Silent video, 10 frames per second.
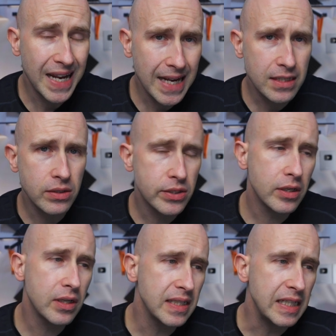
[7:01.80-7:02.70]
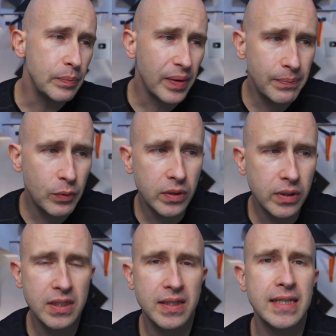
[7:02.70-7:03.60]
hasn't signed any
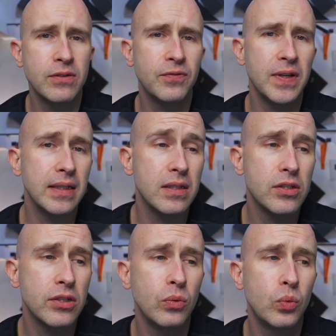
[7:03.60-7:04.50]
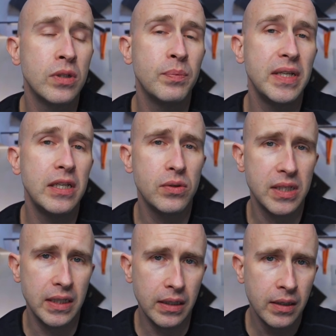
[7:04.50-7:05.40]
paperwork to that effect and so wouldn't be
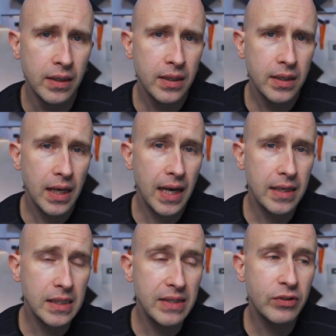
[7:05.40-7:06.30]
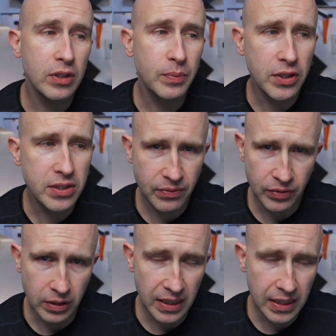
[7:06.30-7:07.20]
using it. And even on the birth
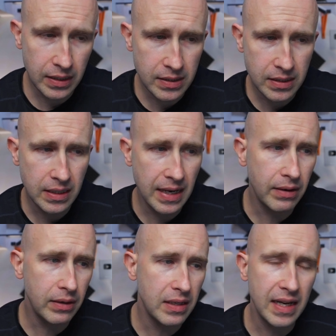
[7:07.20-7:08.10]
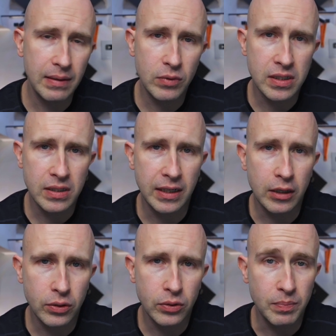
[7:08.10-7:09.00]
certificate, his name doesn't
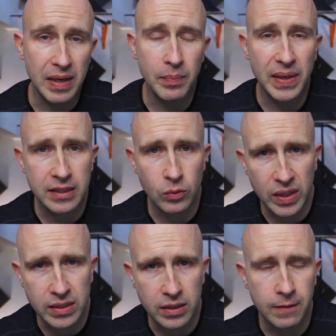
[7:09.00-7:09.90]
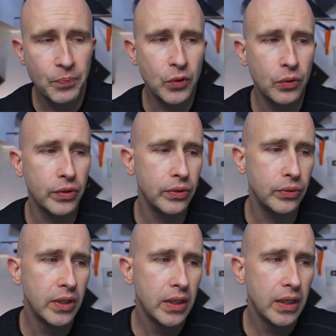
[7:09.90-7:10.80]
include Mountbatten Windsor, although